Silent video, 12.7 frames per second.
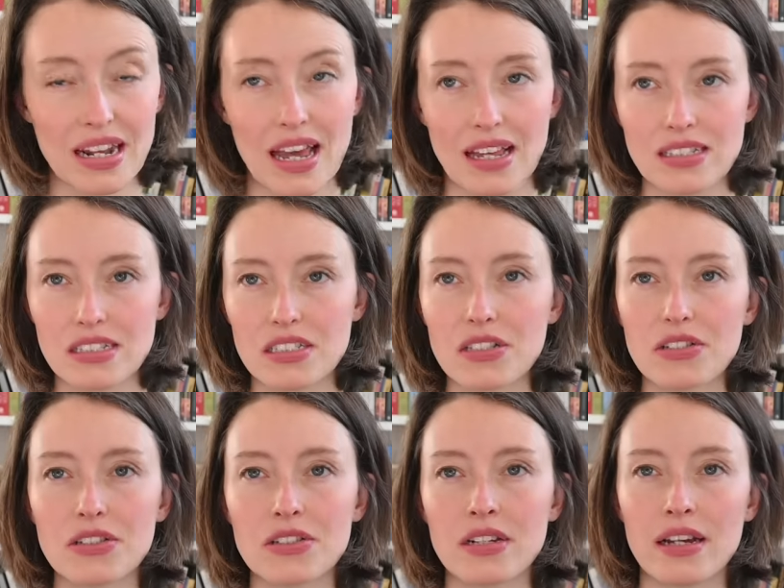last
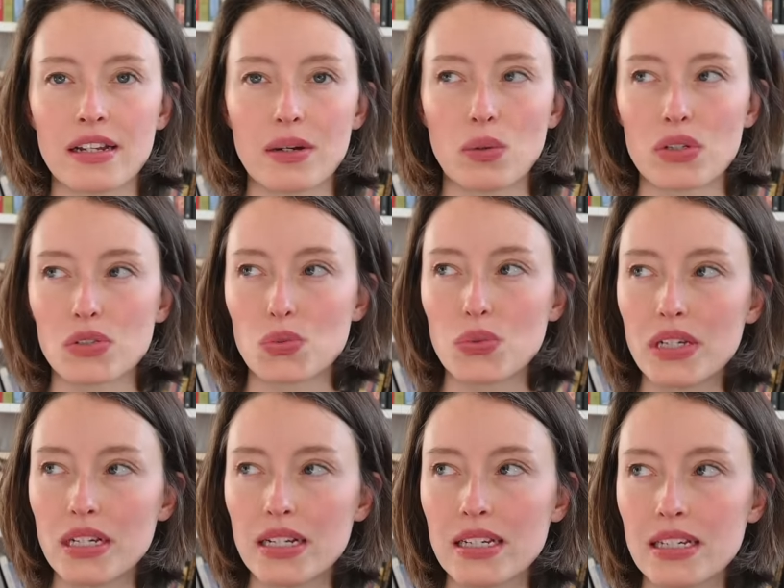year and I was
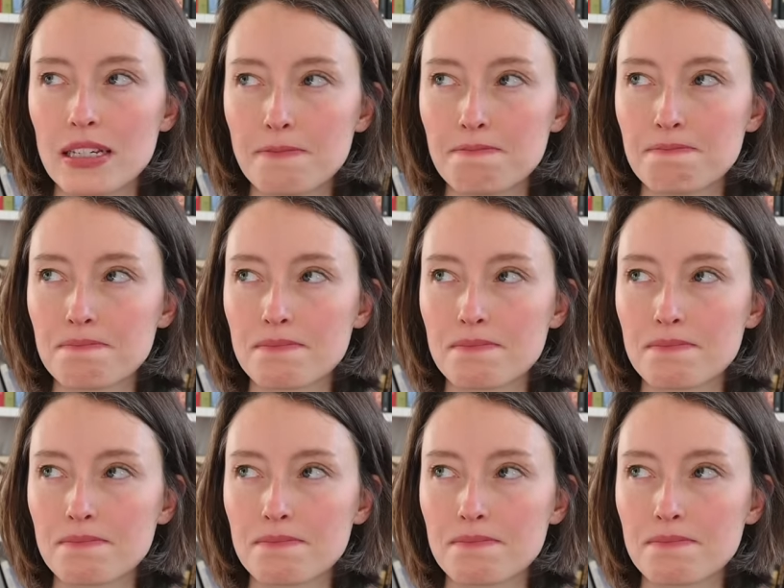really